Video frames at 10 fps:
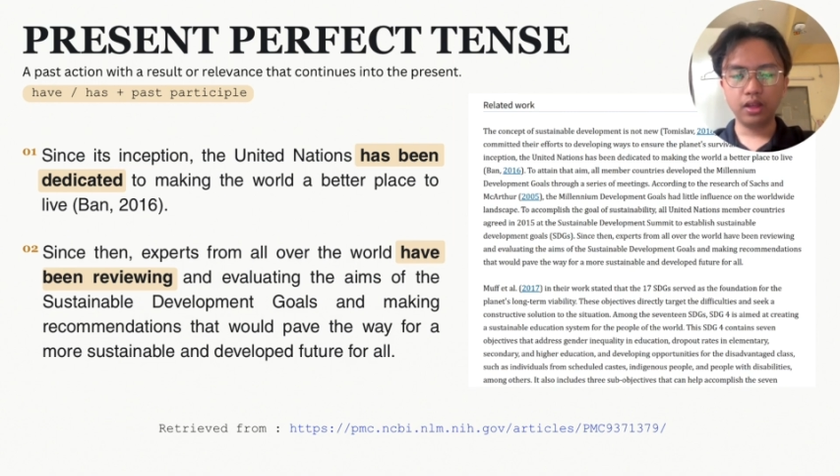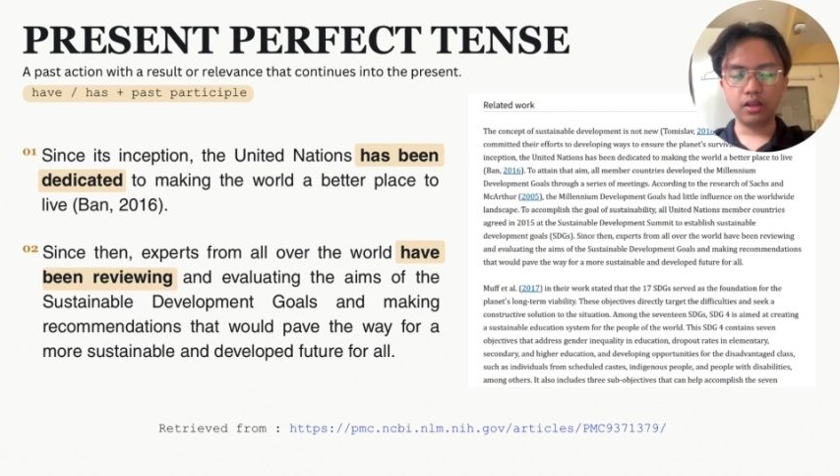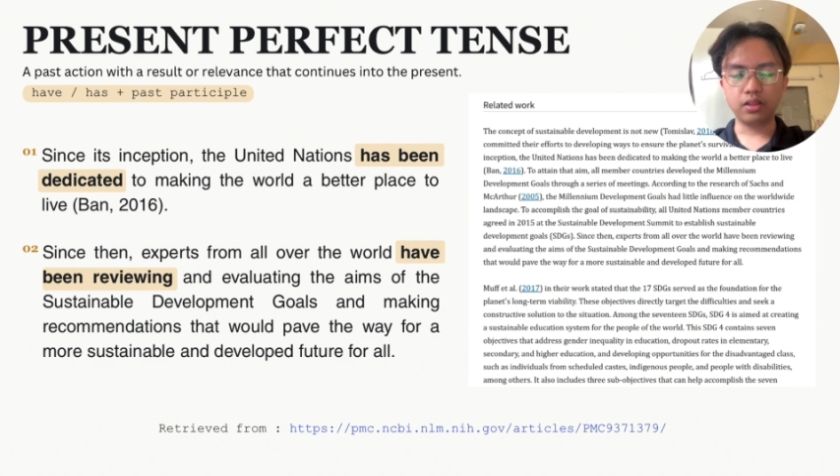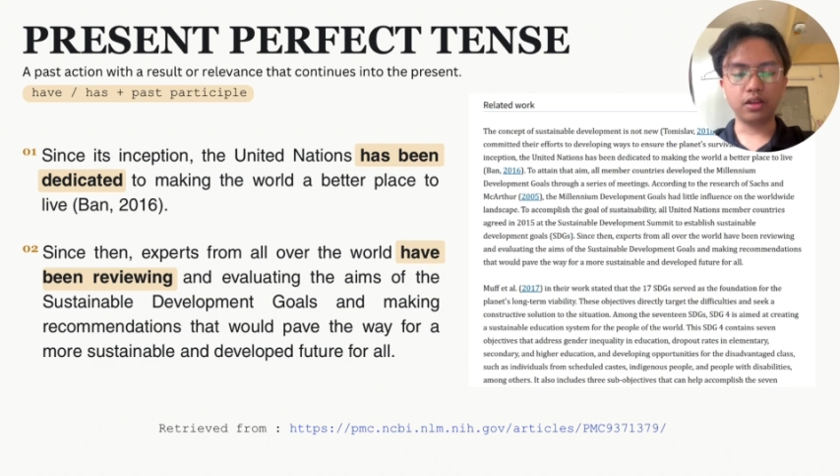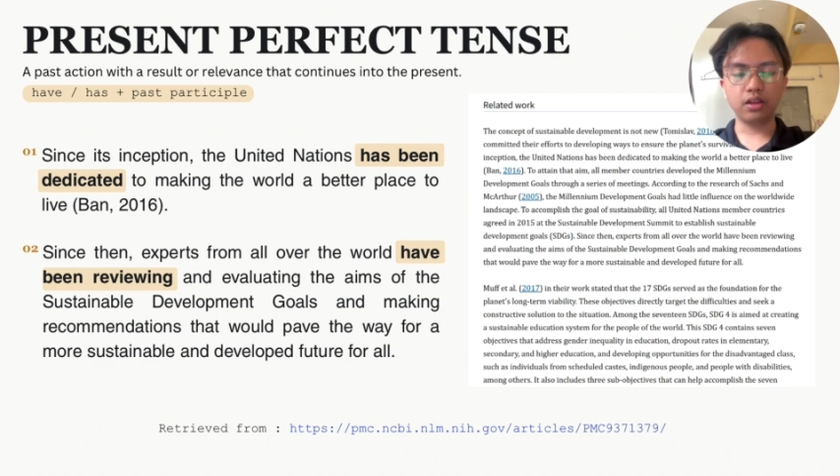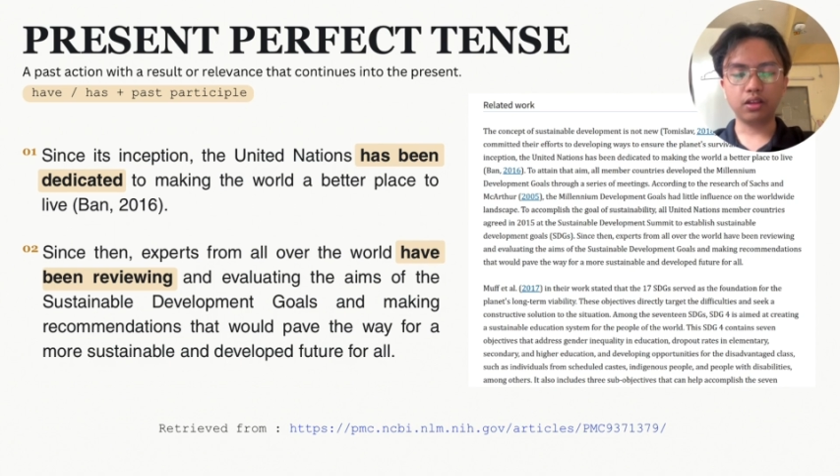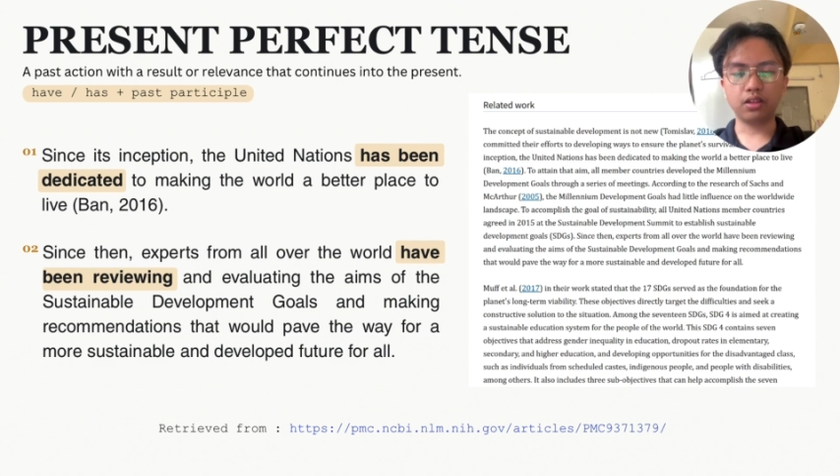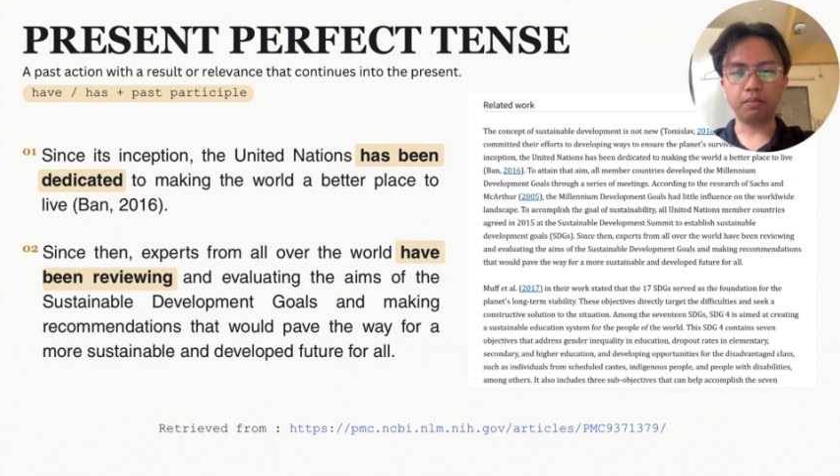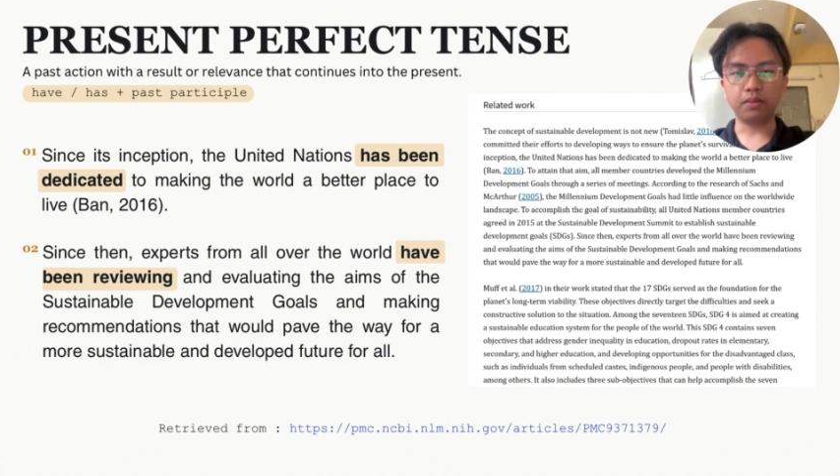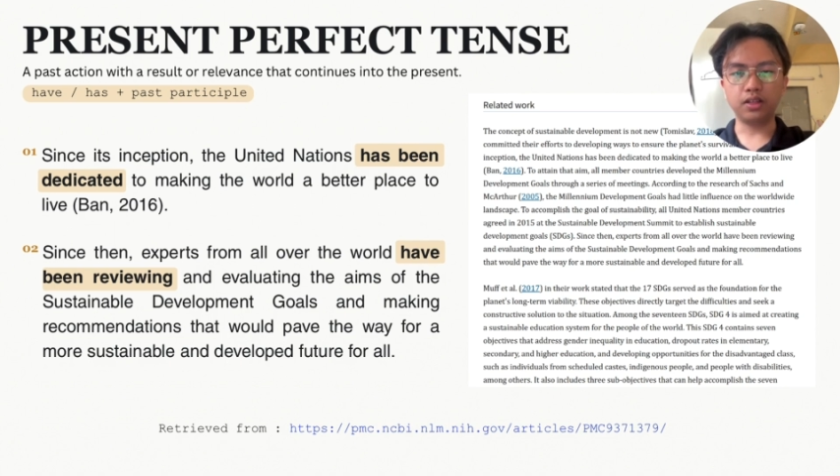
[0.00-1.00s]
The second
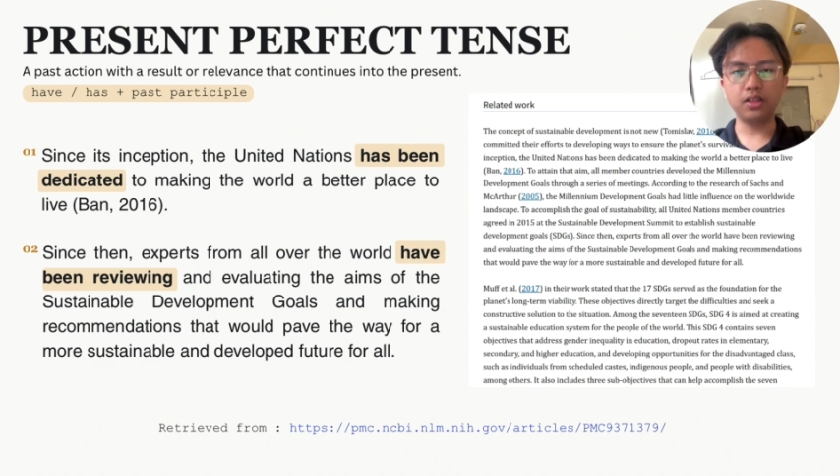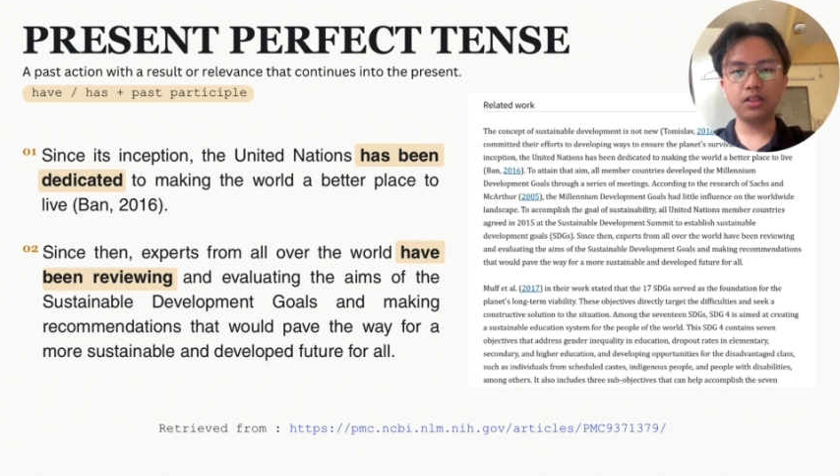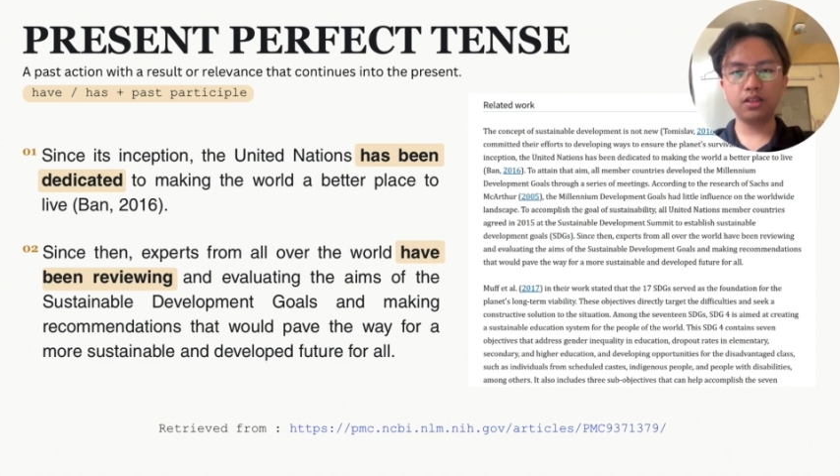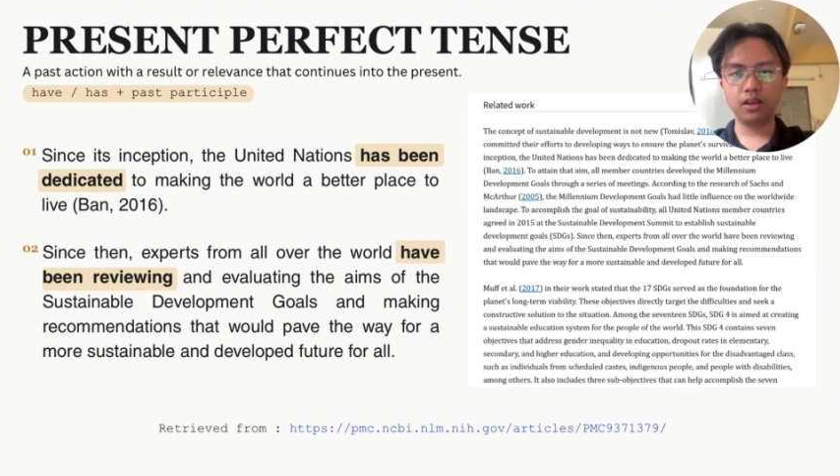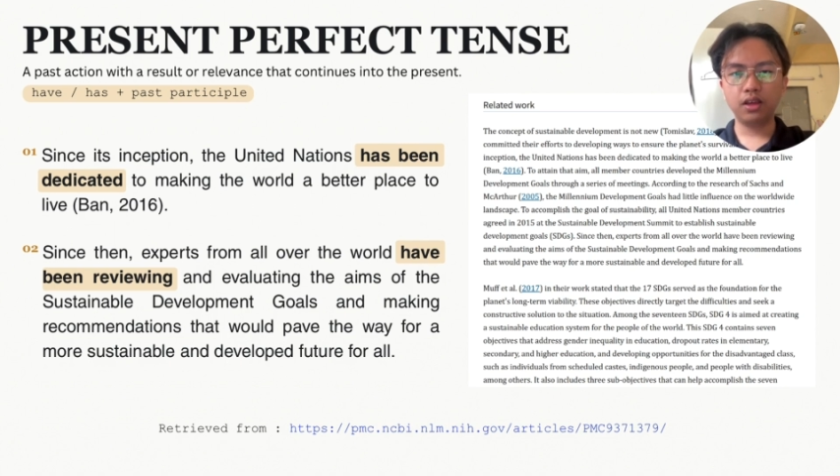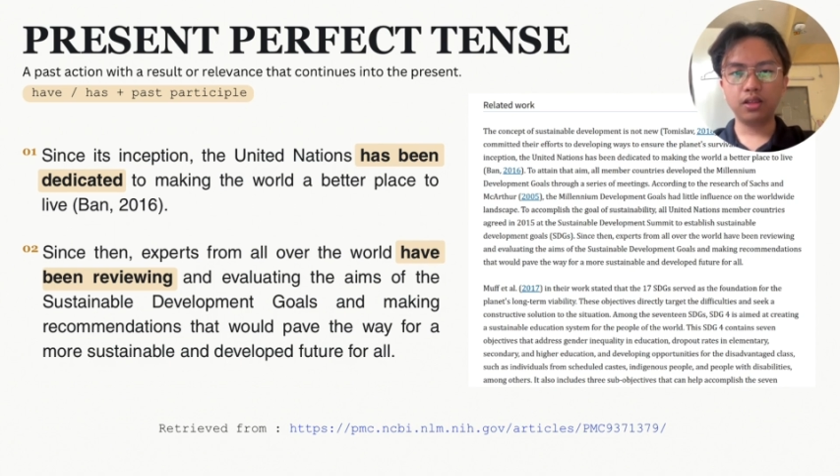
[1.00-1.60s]
example is,